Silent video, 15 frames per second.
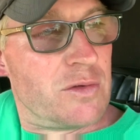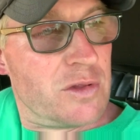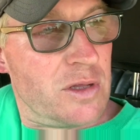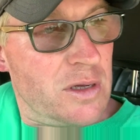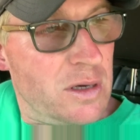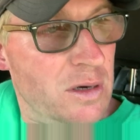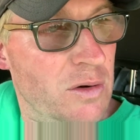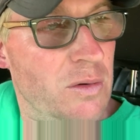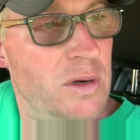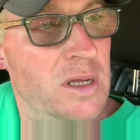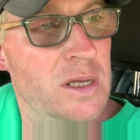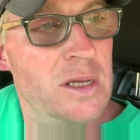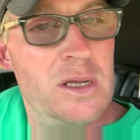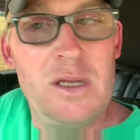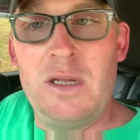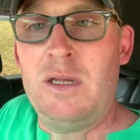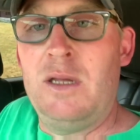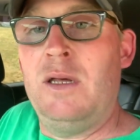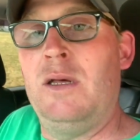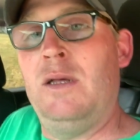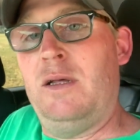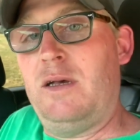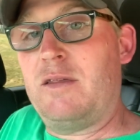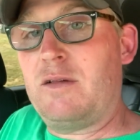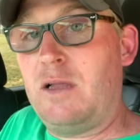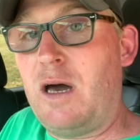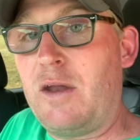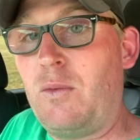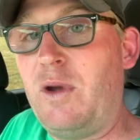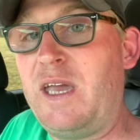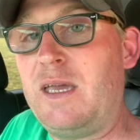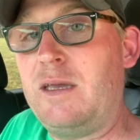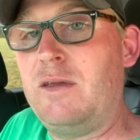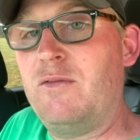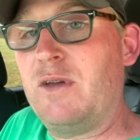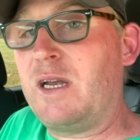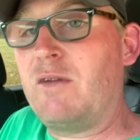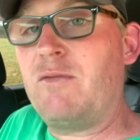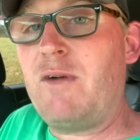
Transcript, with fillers: So that's a lot of weight. You figure